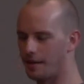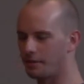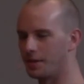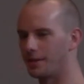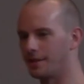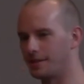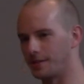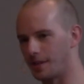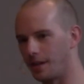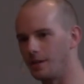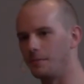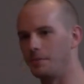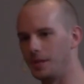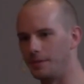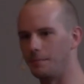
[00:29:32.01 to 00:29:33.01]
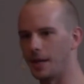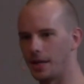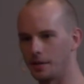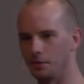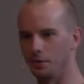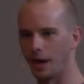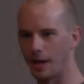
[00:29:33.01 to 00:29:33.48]
Everything's going to be
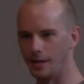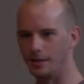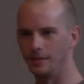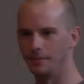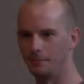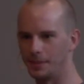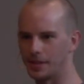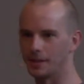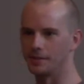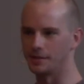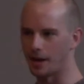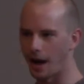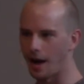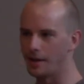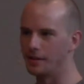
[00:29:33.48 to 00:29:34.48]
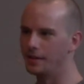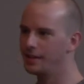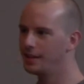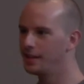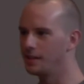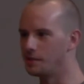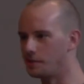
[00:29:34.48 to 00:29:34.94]
made right because God
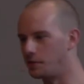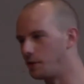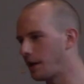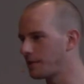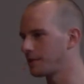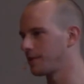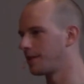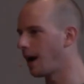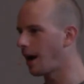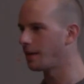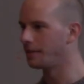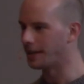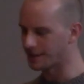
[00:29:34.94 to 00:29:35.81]
is a just God.